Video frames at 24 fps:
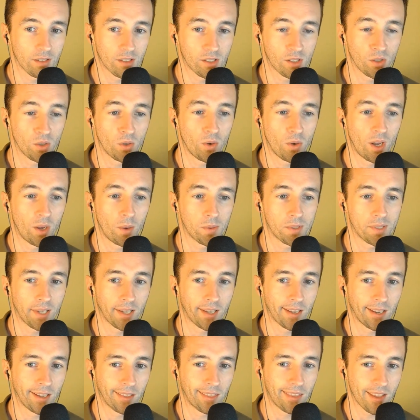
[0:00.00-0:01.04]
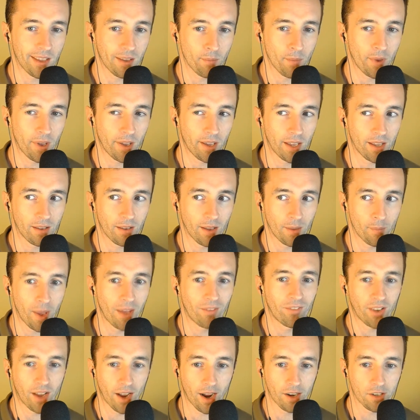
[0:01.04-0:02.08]
So I was like, I think my, I'm
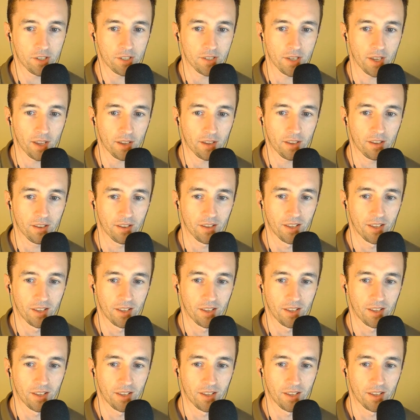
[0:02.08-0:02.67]
having a heart attack.